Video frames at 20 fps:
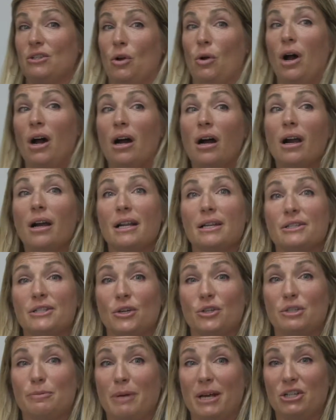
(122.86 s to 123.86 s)
so hard and
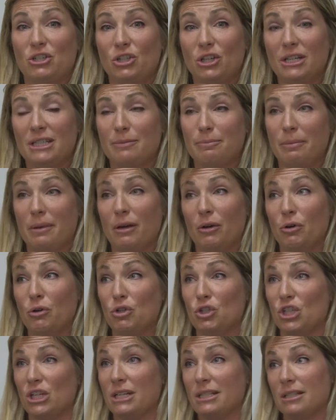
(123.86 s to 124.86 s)
so special is
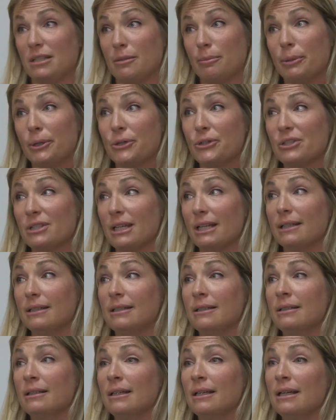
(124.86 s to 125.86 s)
who she is as a person
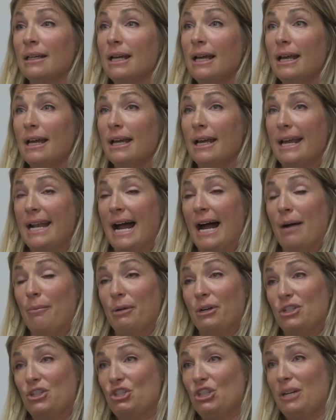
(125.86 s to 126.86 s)
and how
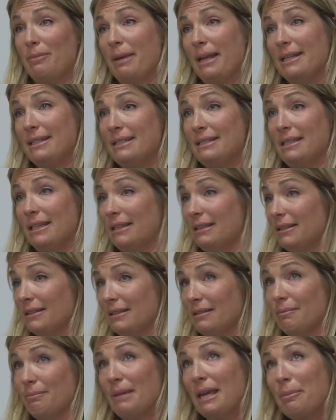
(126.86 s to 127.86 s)
much she meant to
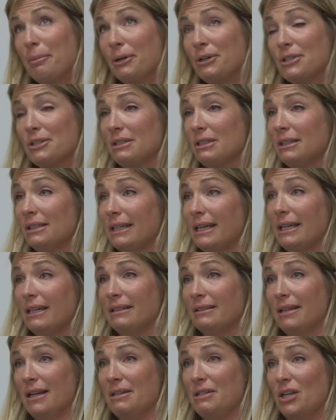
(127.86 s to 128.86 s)
me
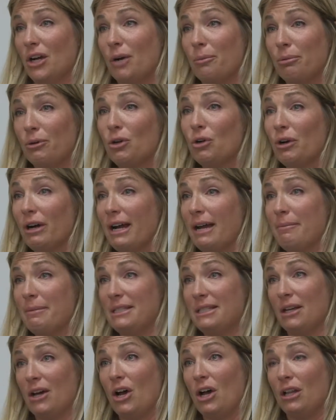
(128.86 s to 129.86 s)
personally and to our program
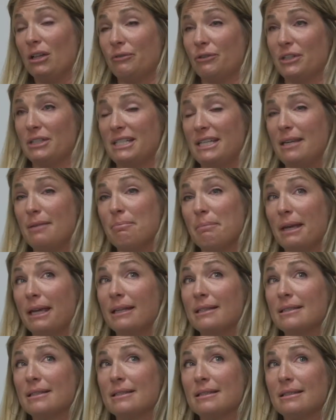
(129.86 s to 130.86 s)
and to all of her
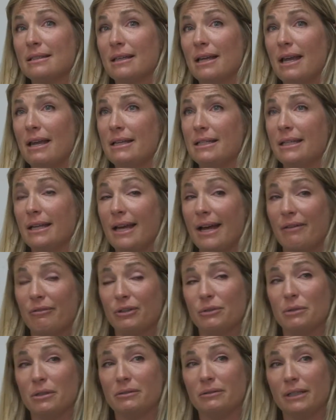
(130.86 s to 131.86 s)
teammates and to
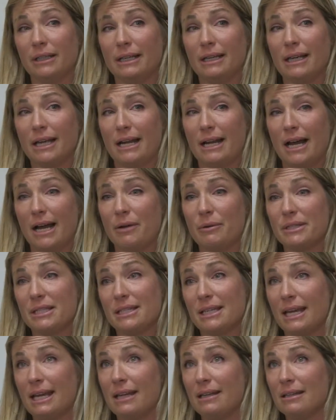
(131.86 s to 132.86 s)
everyone really at Iowa
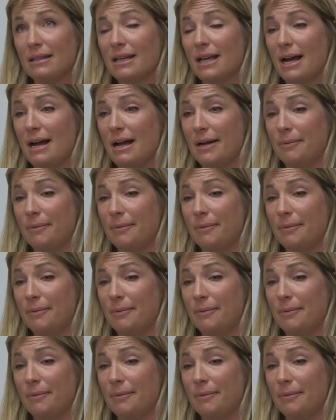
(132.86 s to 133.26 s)
State